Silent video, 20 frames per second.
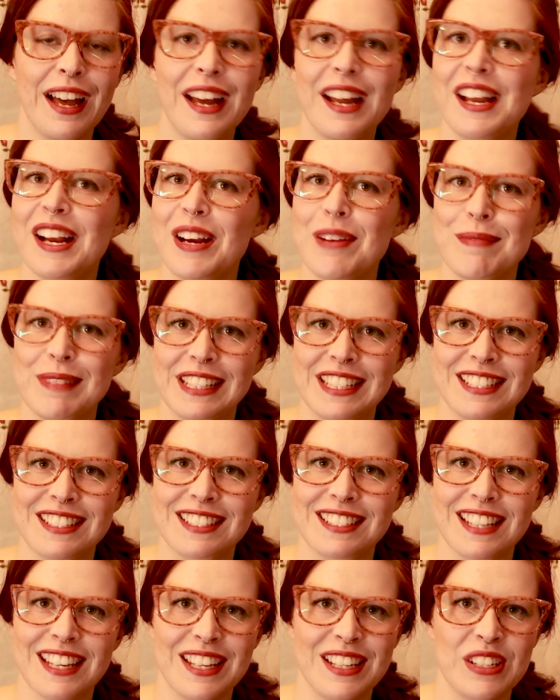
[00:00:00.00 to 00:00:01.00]
Hi, I'm
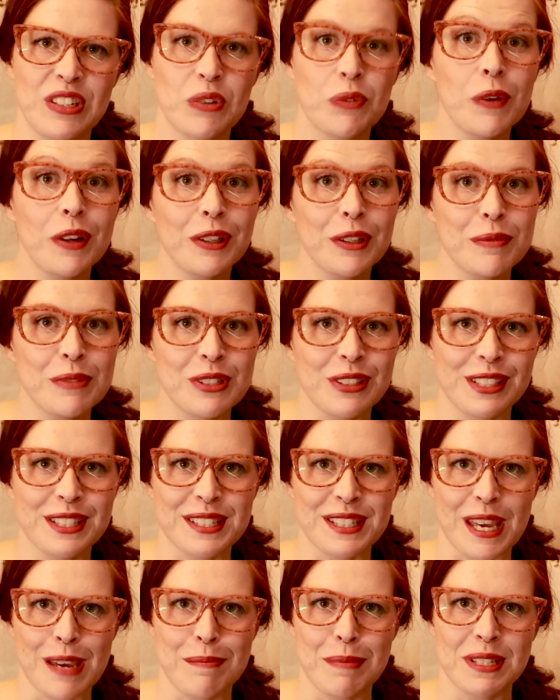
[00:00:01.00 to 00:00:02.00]
Liz, and welcome to
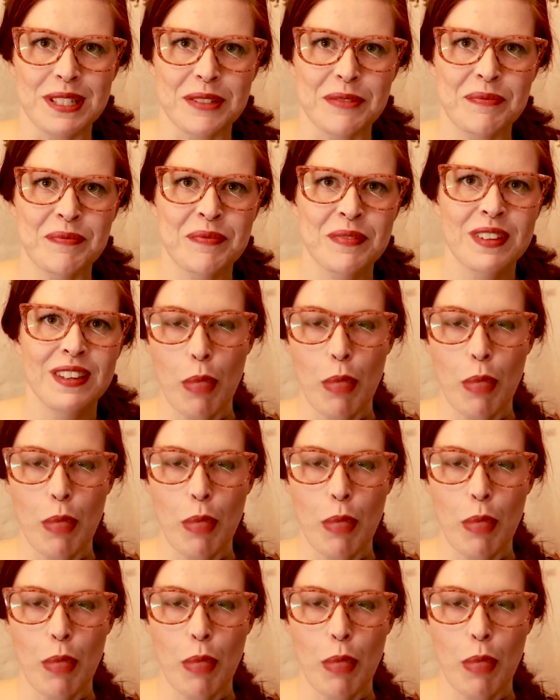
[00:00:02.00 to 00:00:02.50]
LizCapism.